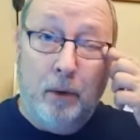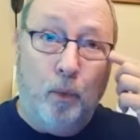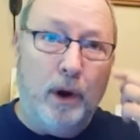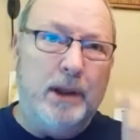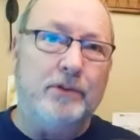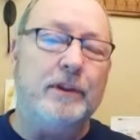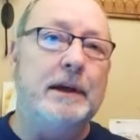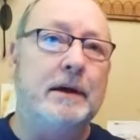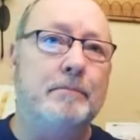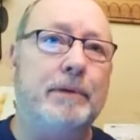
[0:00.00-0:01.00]
what is
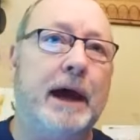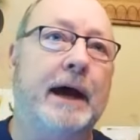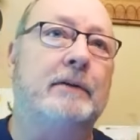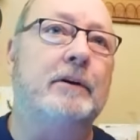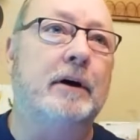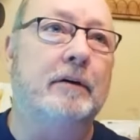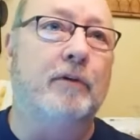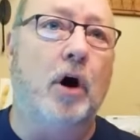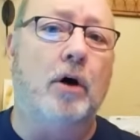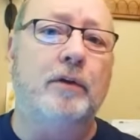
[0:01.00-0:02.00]
the impact of
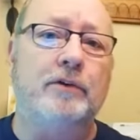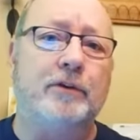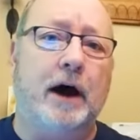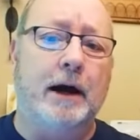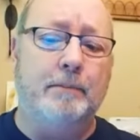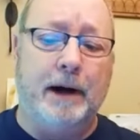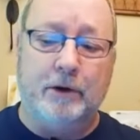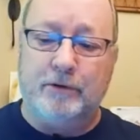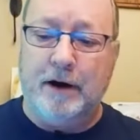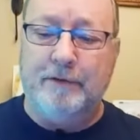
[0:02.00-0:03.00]
all this
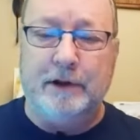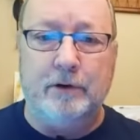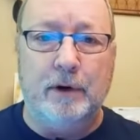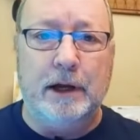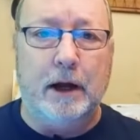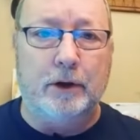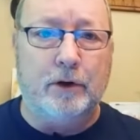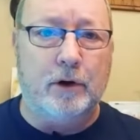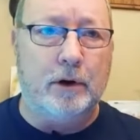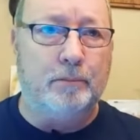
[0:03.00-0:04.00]
iBuyer traffic doing on
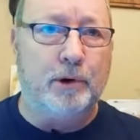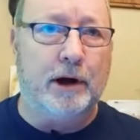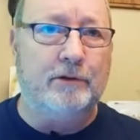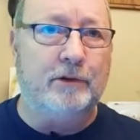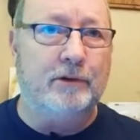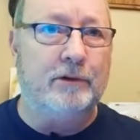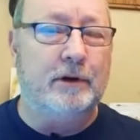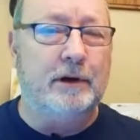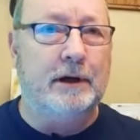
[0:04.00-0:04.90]
current prices?